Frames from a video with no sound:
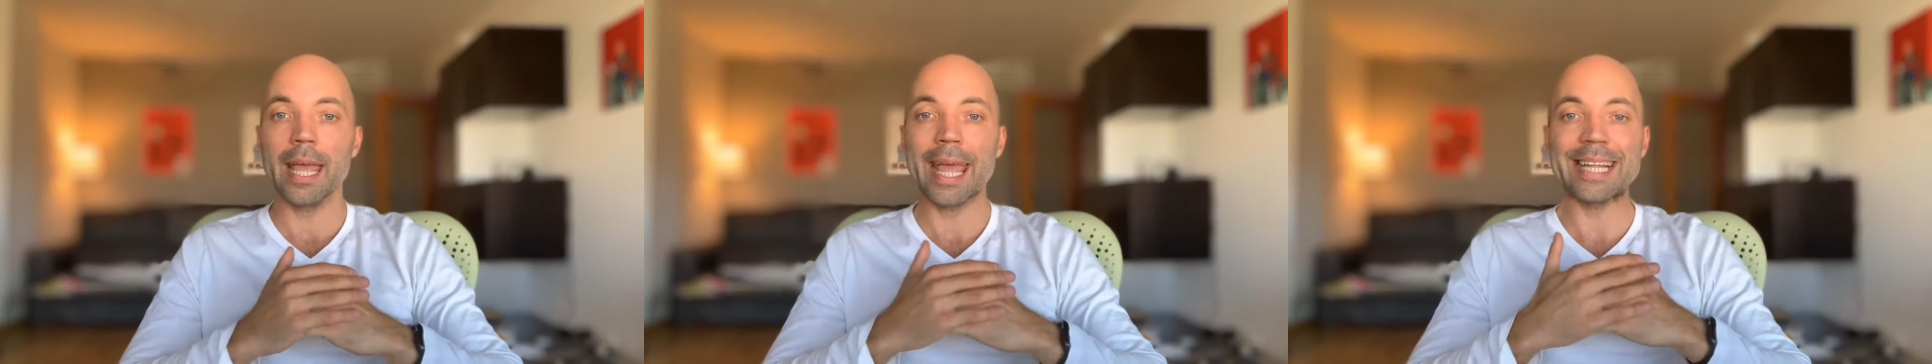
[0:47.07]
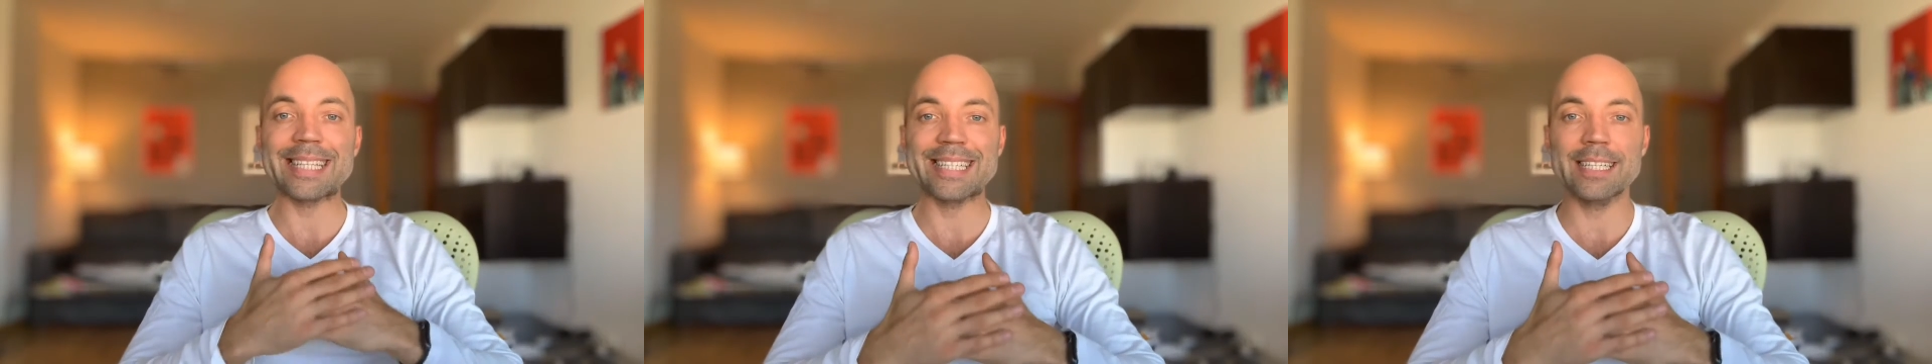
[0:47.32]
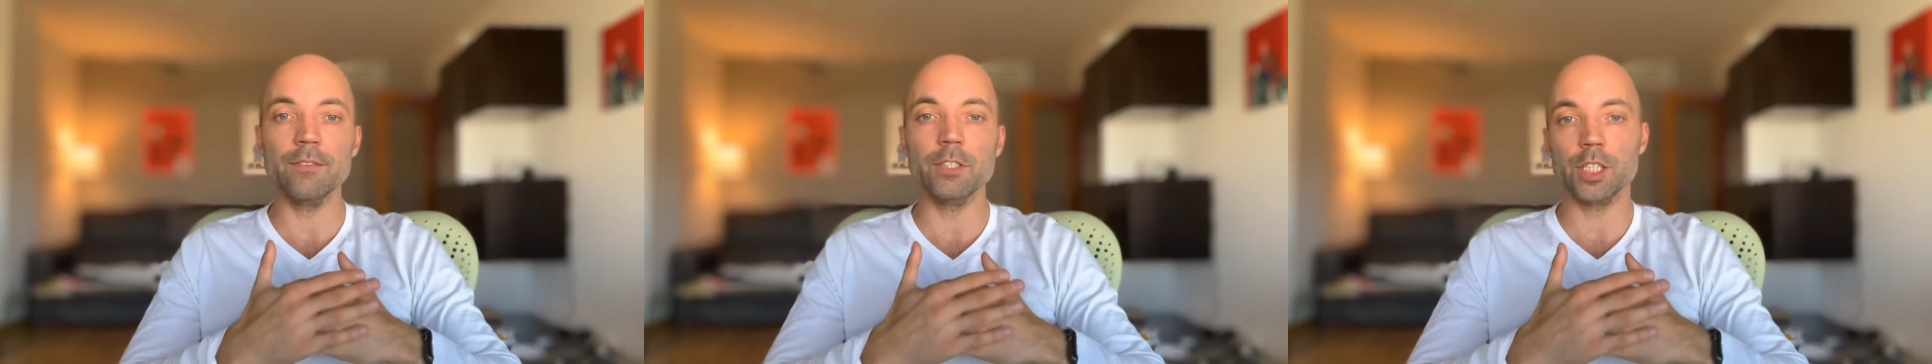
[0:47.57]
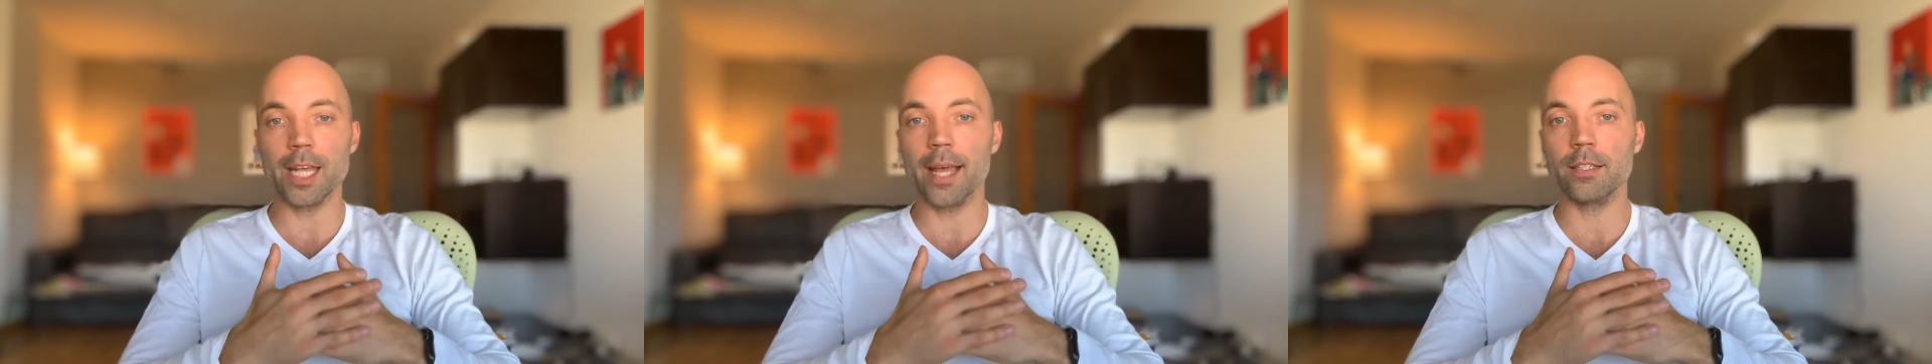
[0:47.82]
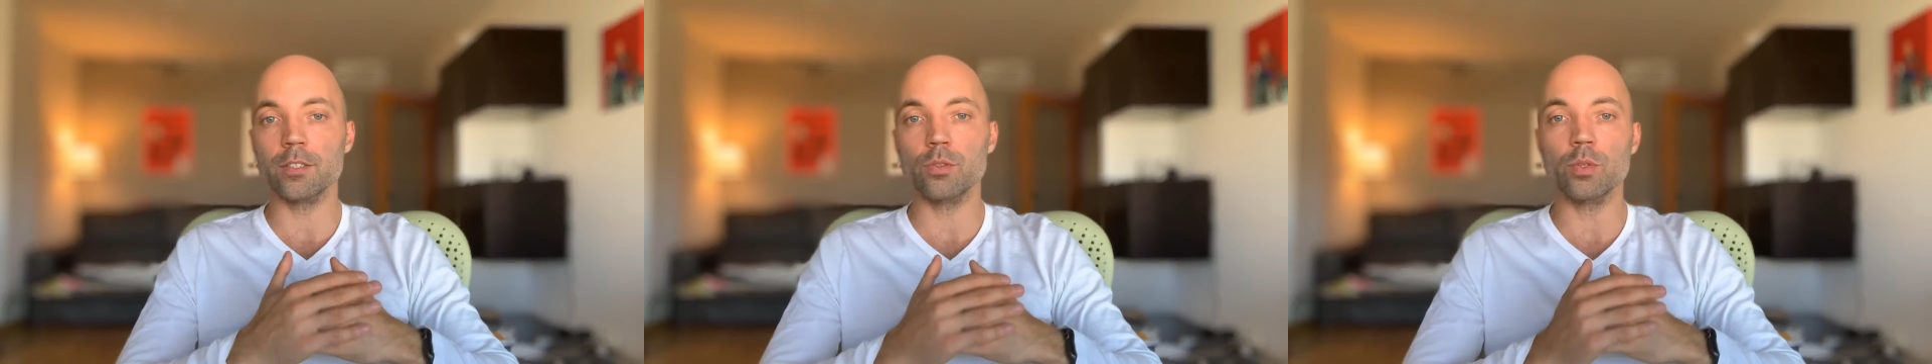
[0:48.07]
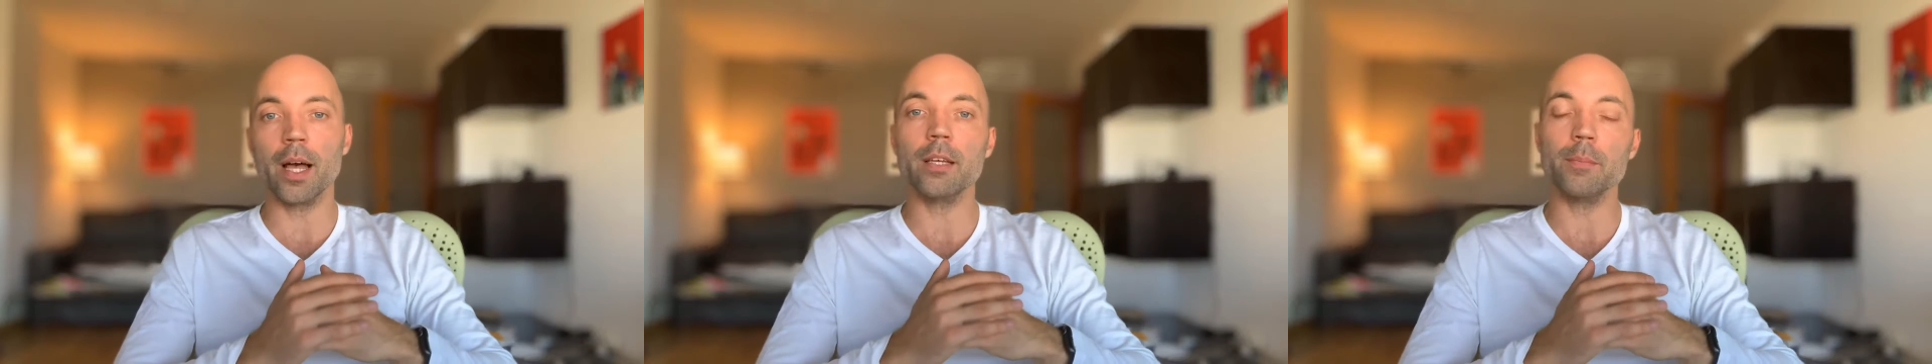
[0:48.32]
and give a chance to
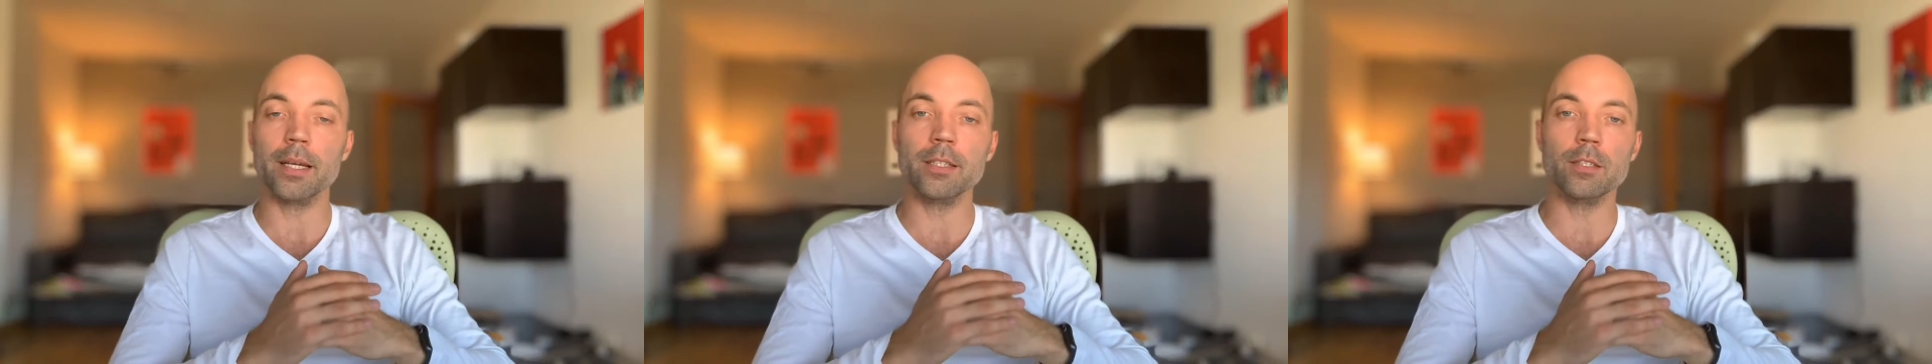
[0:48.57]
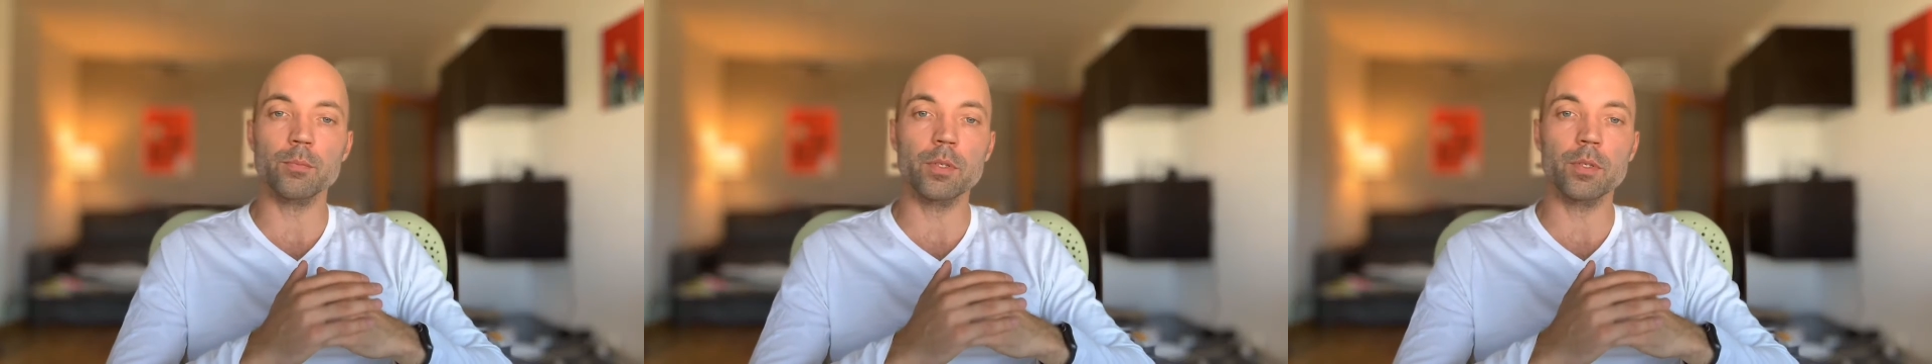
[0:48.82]
like-minded